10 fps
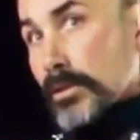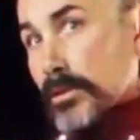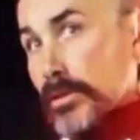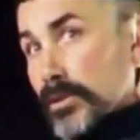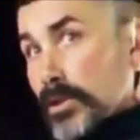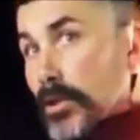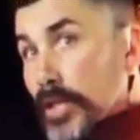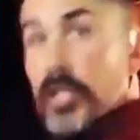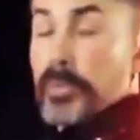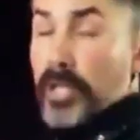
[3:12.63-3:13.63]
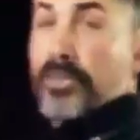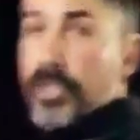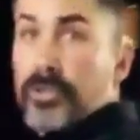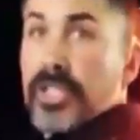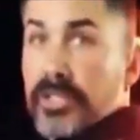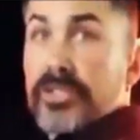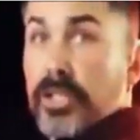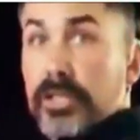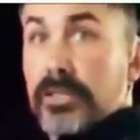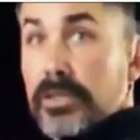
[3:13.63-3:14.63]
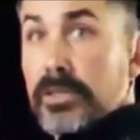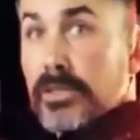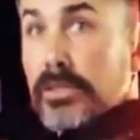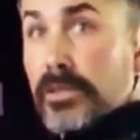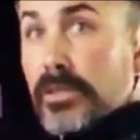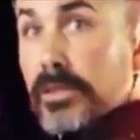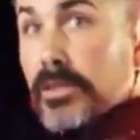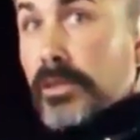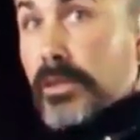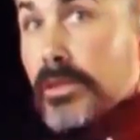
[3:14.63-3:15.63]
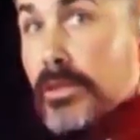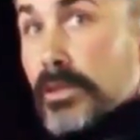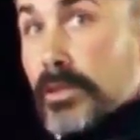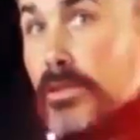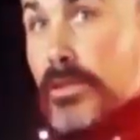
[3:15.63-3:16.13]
at you so until... It appeared that you did, sir. Until you started shining it in my